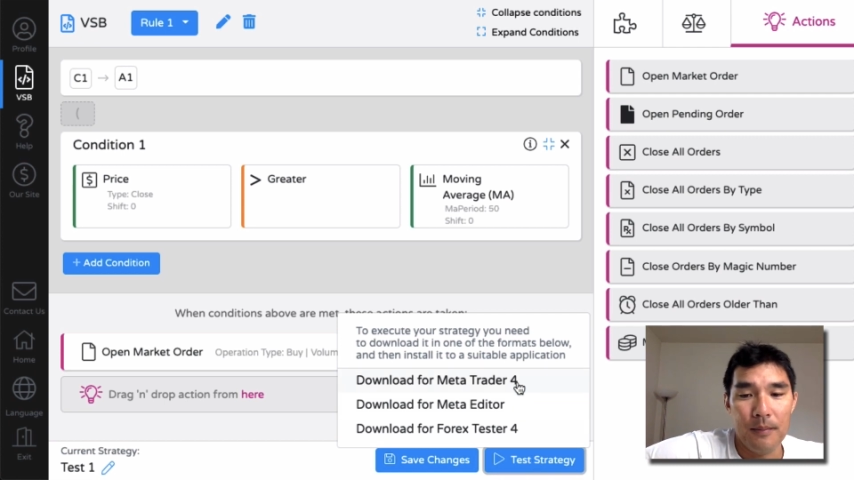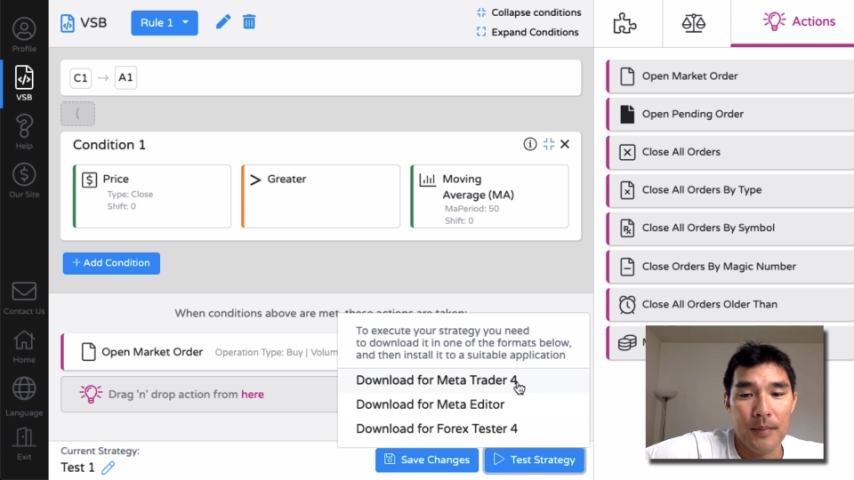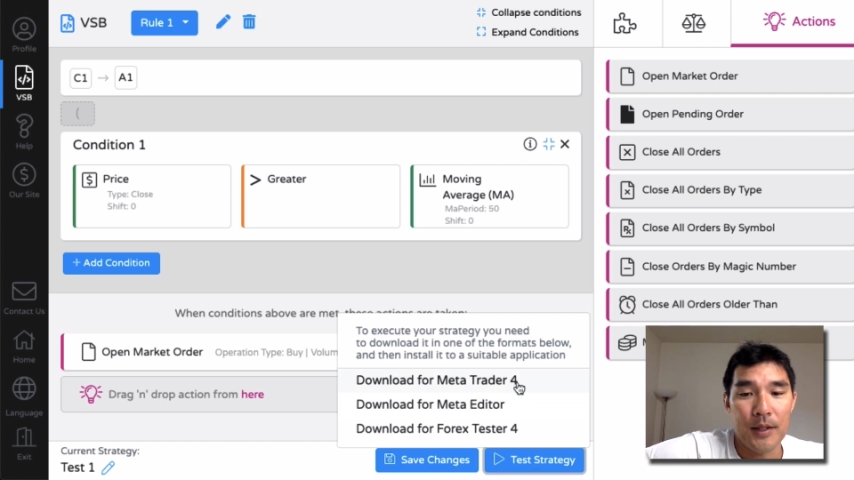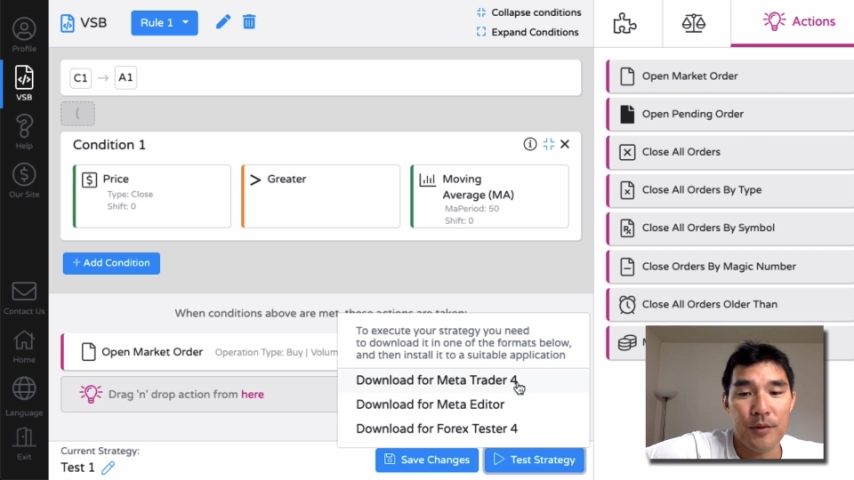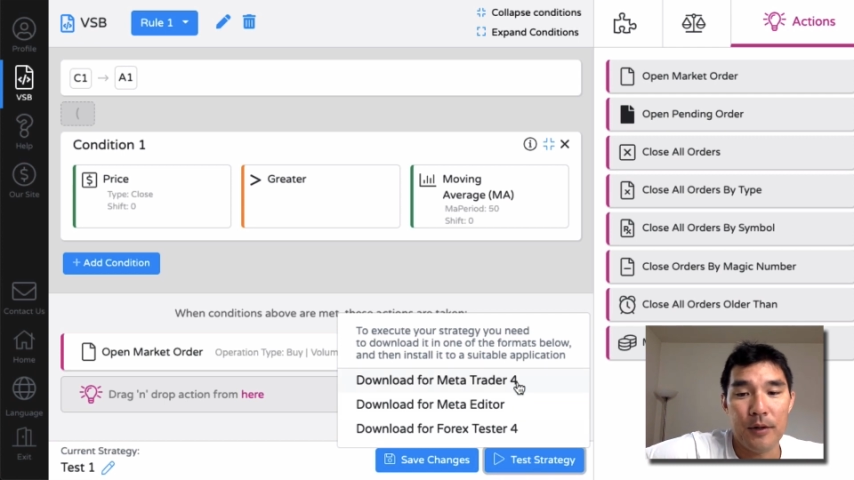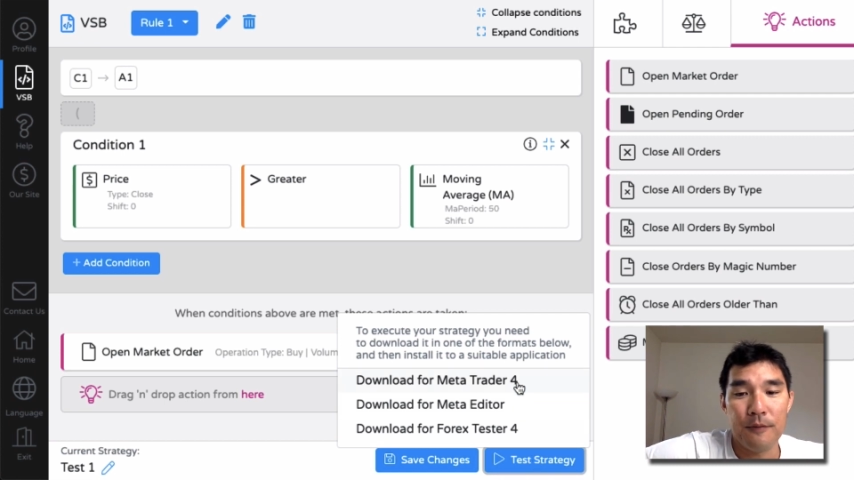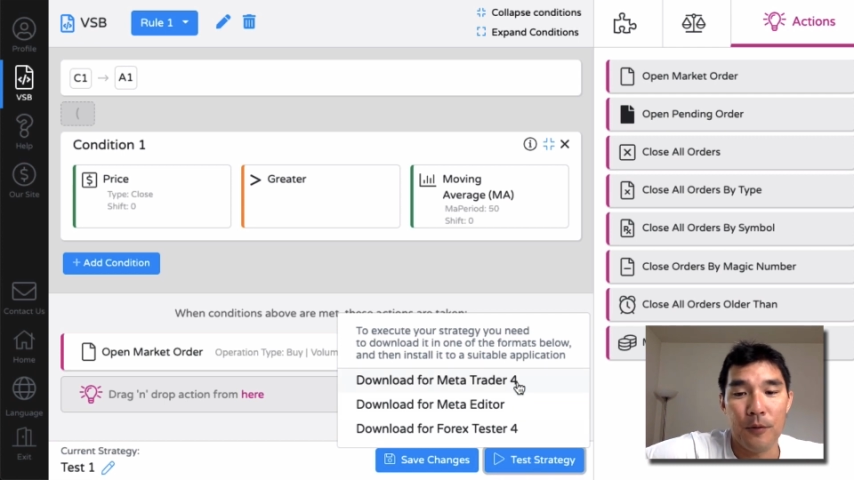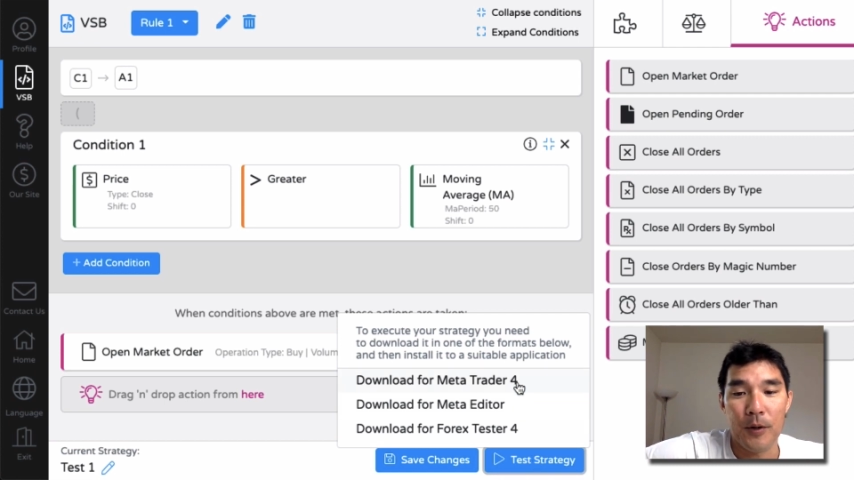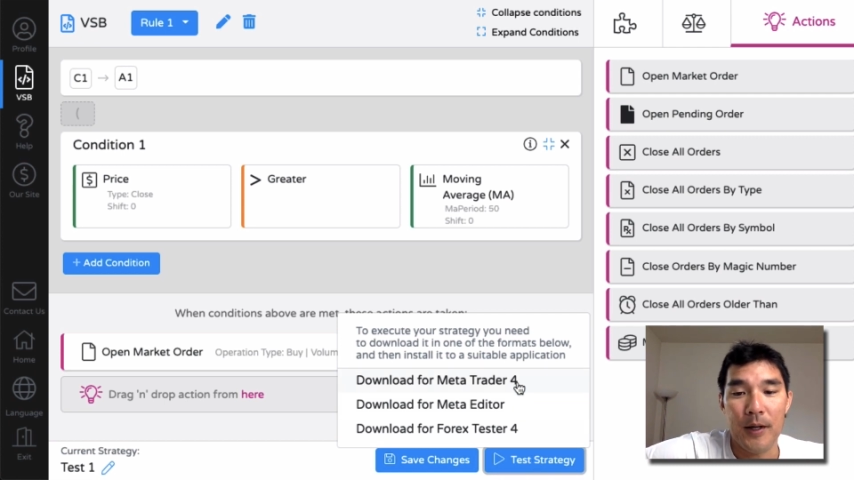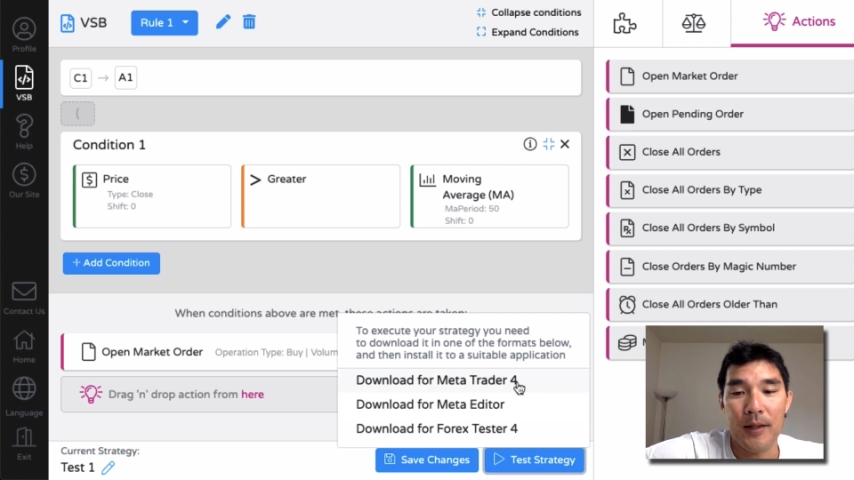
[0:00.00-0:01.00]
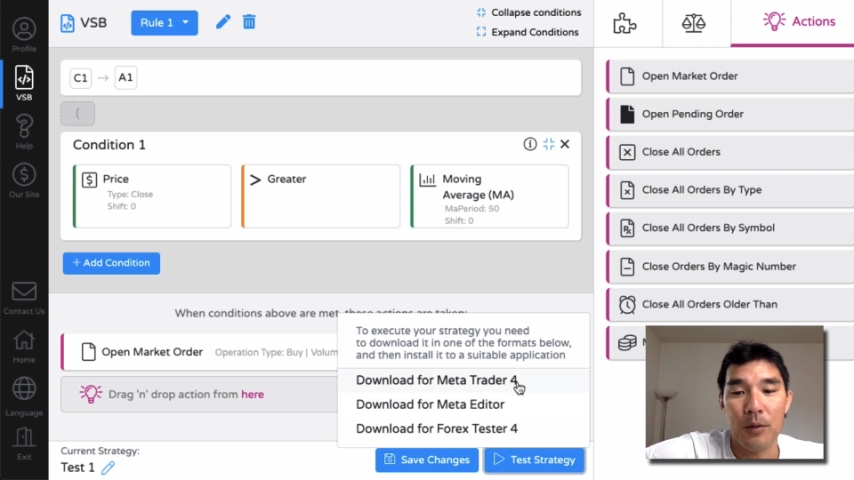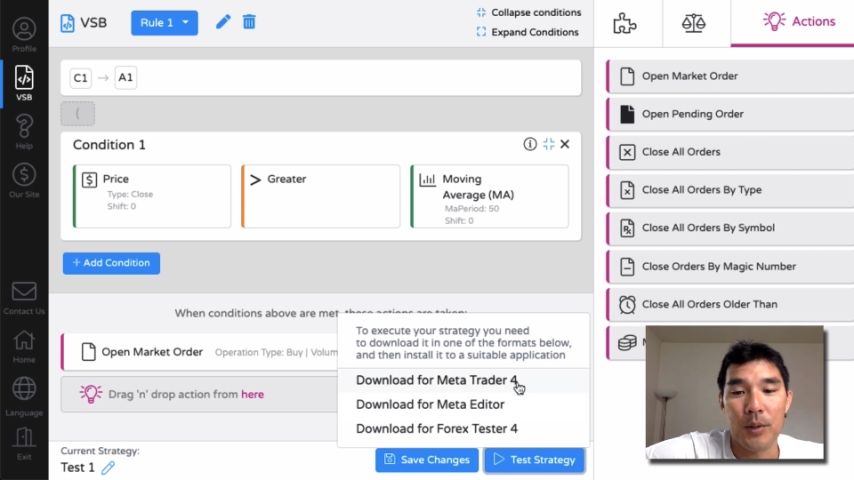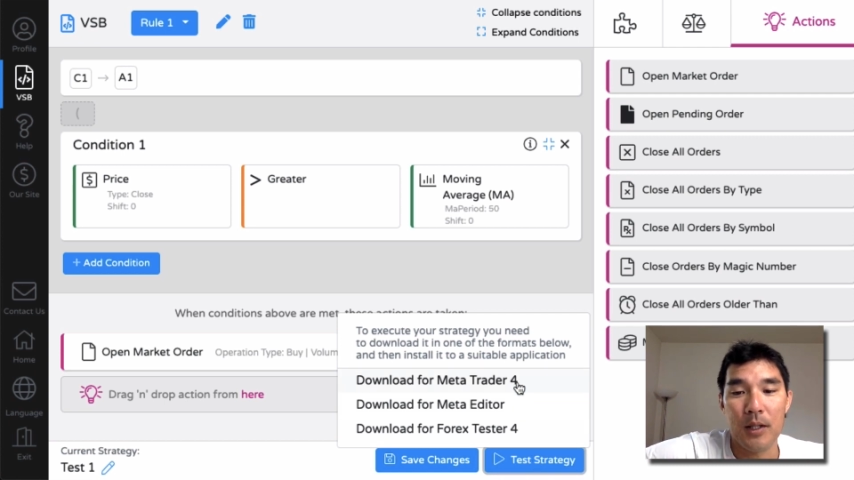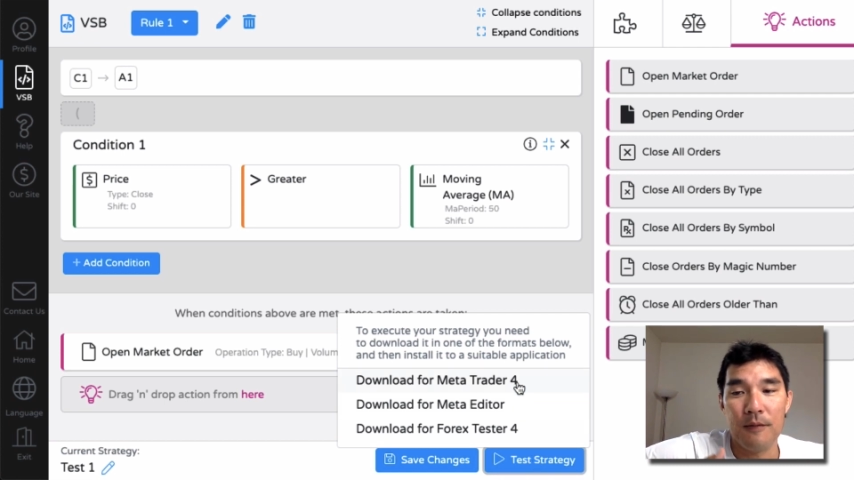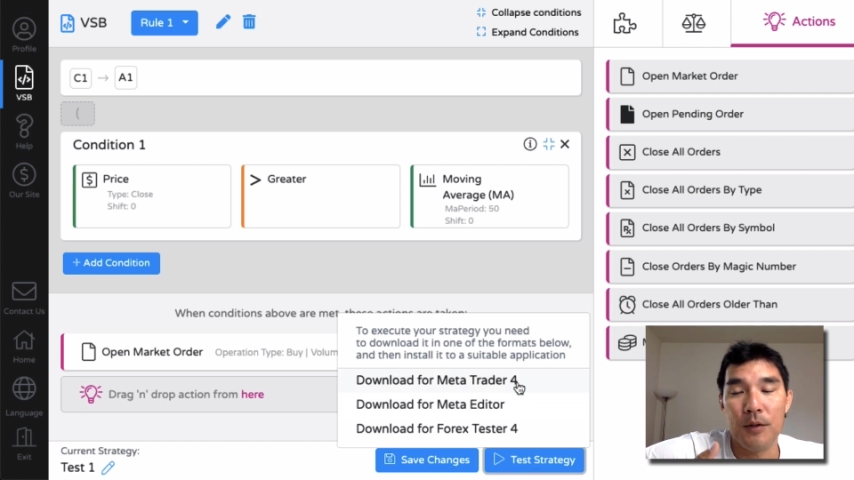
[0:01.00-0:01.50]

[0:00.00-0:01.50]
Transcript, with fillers: MetaTrader 4 and that will give